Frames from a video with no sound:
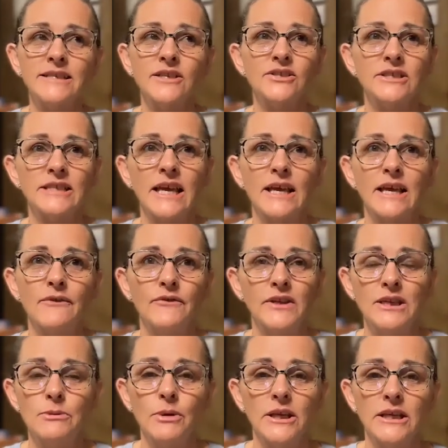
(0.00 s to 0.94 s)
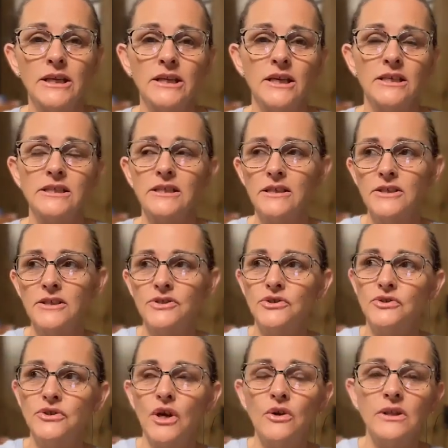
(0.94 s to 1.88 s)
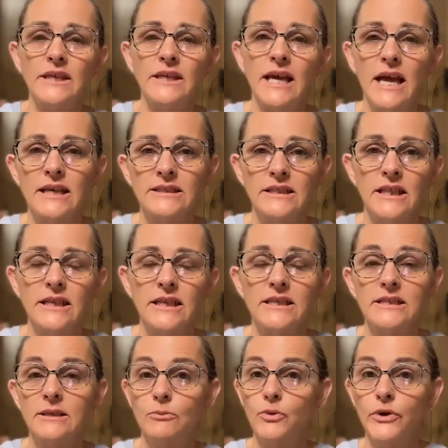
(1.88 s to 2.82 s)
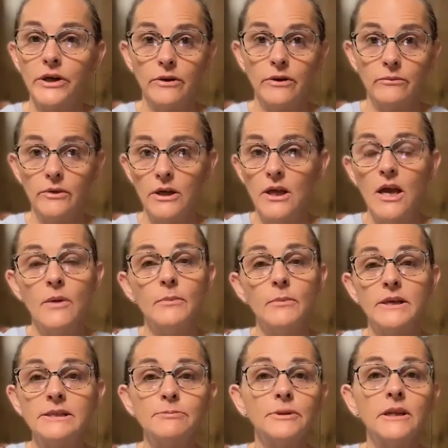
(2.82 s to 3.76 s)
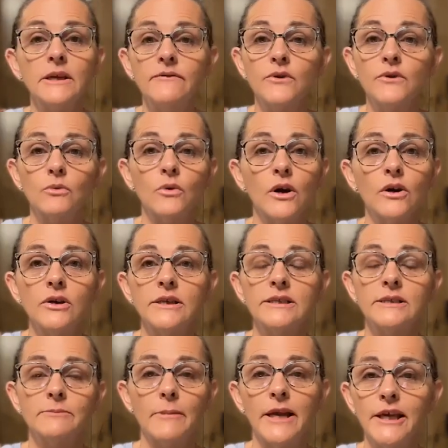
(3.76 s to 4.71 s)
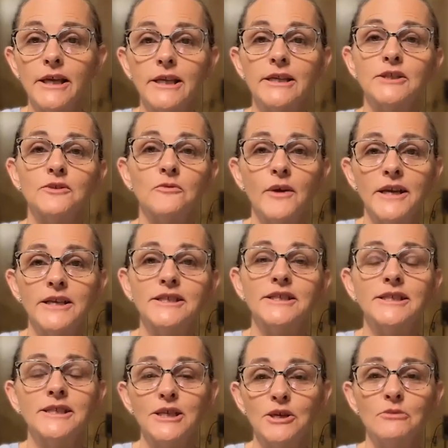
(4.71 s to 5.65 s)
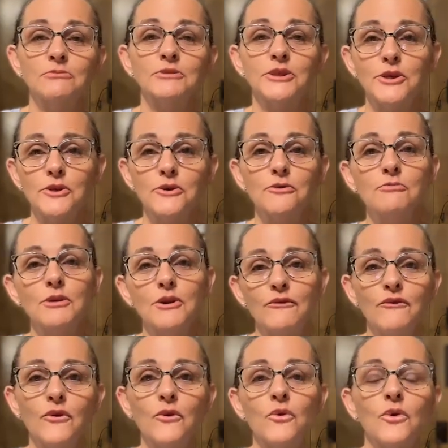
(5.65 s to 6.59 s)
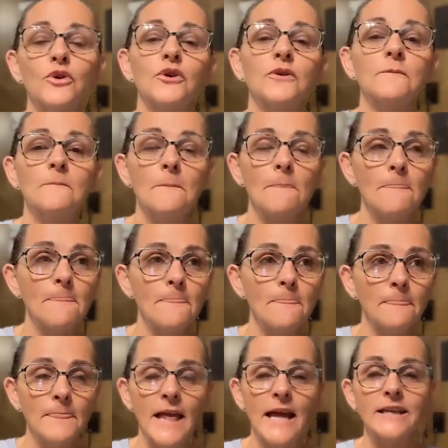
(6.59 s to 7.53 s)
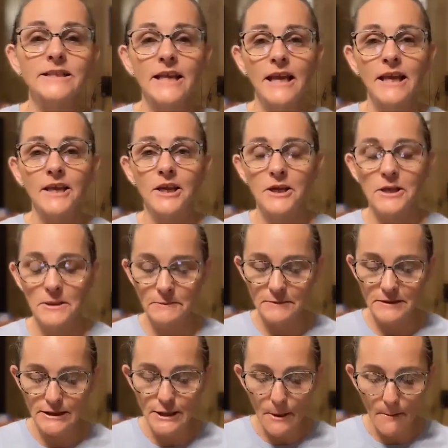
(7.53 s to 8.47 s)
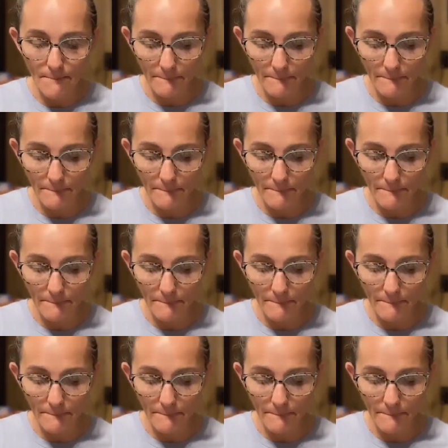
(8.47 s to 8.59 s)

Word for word: I dare say if anybody does, unless they're totally isolated somewhere. And best believe the word is making its way to them too before that day comes.